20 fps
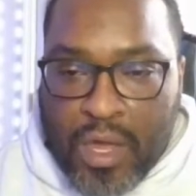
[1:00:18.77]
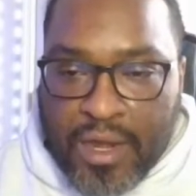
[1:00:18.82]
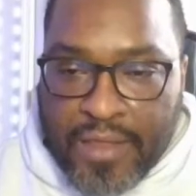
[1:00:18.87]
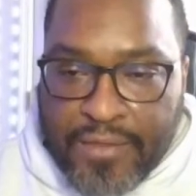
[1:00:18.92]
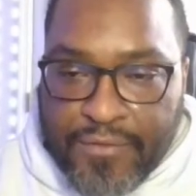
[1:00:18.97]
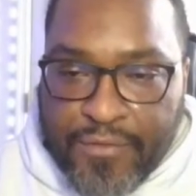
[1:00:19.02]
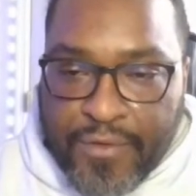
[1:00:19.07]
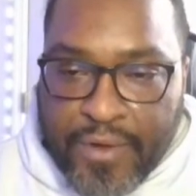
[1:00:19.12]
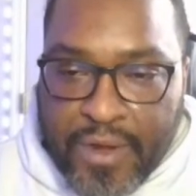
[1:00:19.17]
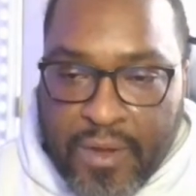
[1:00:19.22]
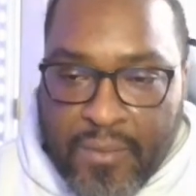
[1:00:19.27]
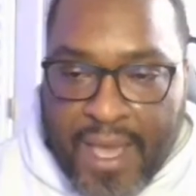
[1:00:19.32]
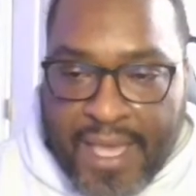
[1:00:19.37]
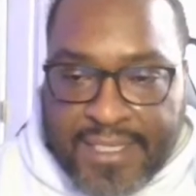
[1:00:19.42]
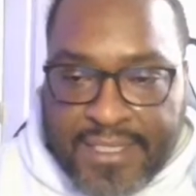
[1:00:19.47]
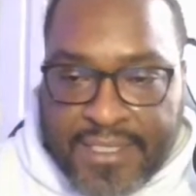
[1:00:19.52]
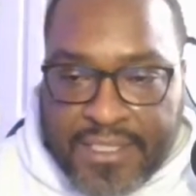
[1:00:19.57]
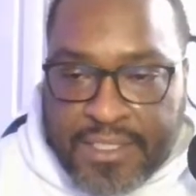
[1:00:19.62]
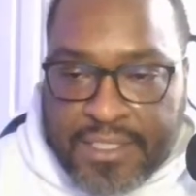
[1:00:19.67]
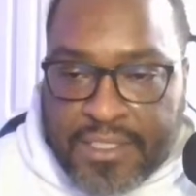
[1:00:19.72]
another friend of
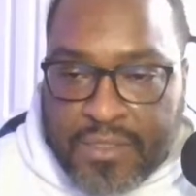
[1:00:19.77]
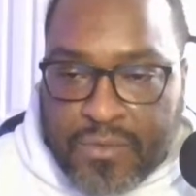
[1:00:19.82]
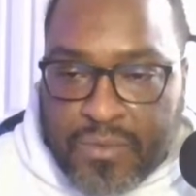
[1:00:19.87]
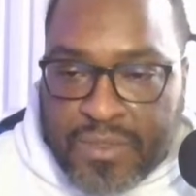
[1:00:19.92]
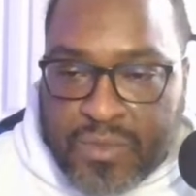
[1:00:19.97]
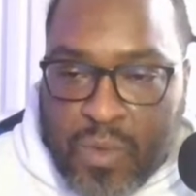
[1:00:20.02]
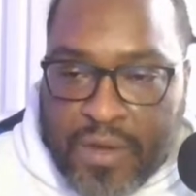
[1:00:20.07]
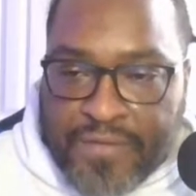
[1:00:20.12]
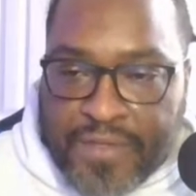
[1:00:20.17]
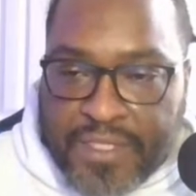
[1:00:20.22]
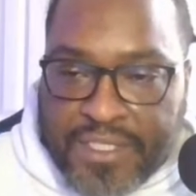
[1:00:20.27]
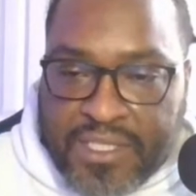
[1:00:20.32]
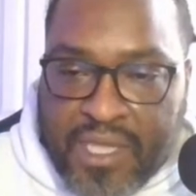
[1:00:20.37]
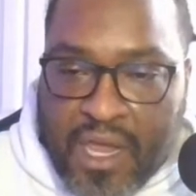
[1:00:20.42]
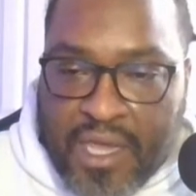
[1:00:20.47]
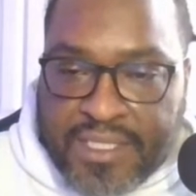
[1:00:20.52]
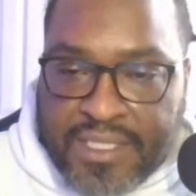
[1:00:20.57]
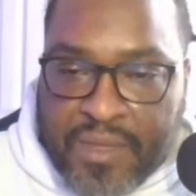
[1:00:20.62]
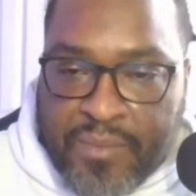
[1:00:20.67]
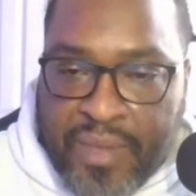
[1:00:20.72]
mine's sister was one of the
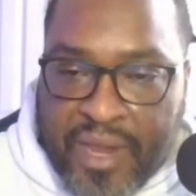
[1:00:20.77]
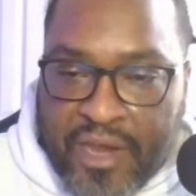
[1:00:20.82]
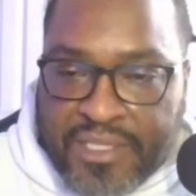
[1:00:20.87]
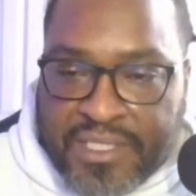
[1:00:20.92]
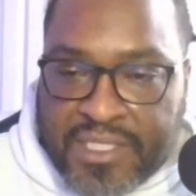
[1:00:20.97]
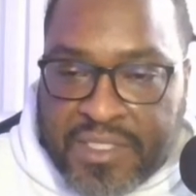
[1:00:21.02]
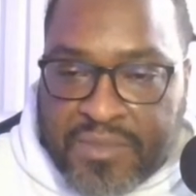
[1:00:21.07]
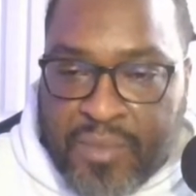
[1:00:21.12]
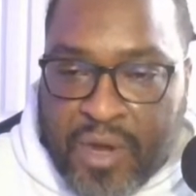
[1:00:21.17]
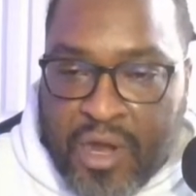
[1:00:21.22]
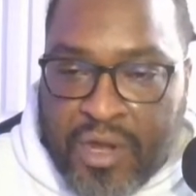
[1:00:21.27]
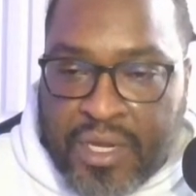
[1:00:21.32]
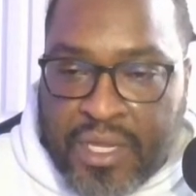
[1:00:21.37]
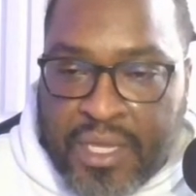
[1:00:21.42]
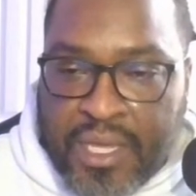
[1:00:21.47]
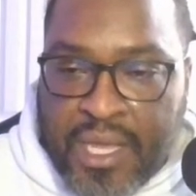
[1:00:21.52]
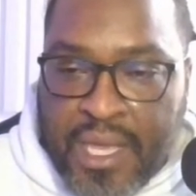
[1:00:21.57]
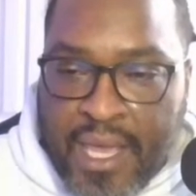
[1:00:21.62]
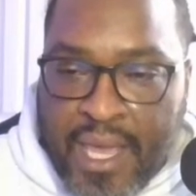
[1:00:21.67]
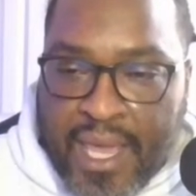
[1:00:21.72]
stars in Paris is
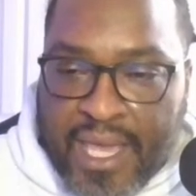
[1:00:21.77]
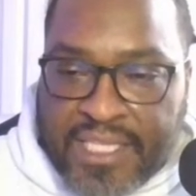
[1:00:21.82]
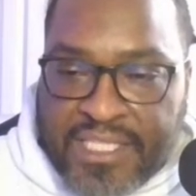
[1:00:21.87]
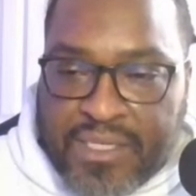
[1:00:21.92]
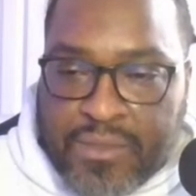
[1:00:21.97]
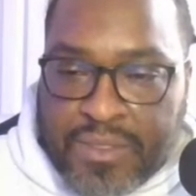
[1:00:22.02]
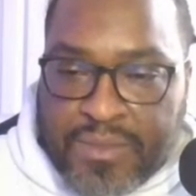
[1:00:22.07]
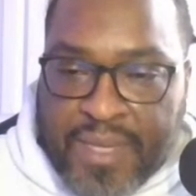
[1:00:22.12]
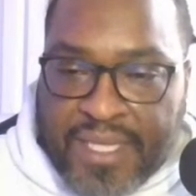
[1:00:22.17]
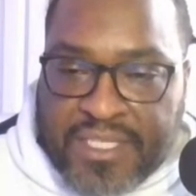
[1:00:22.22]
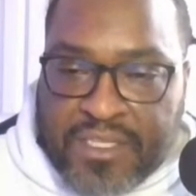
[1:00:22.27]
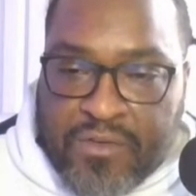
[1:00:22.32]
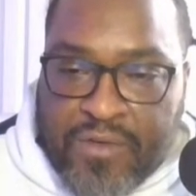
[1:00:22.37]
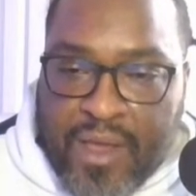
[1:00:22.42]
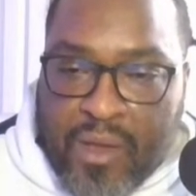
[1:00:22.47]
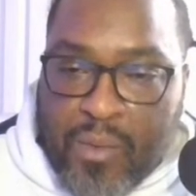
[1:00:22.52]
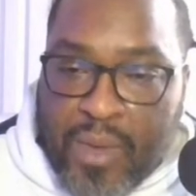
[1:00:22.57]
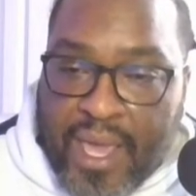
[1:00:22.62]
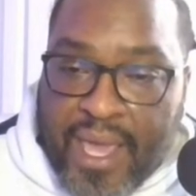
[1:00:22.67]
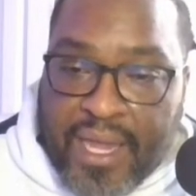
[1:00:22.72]
Burning, and she was messing
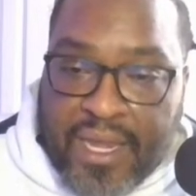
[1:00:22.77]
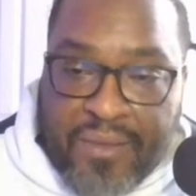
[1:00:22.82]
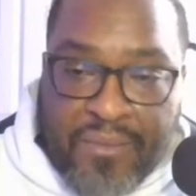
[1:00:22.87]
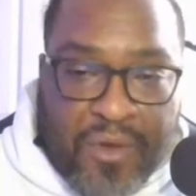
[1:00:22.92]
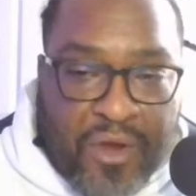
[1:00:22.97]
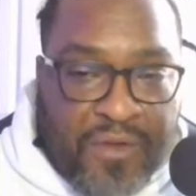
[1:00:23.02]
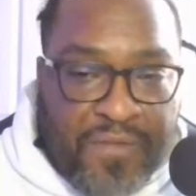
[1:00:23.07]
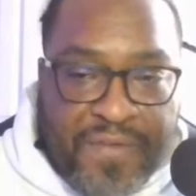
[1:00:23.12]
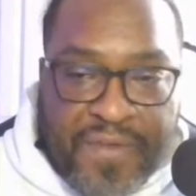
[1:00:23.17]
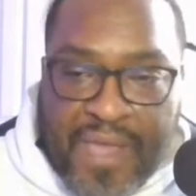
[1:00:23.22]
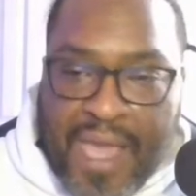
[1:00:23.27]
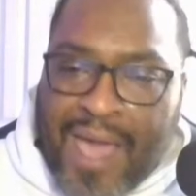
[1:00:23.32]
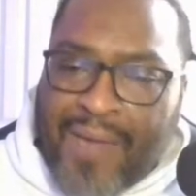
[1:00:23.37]
around with Eddie Murphy.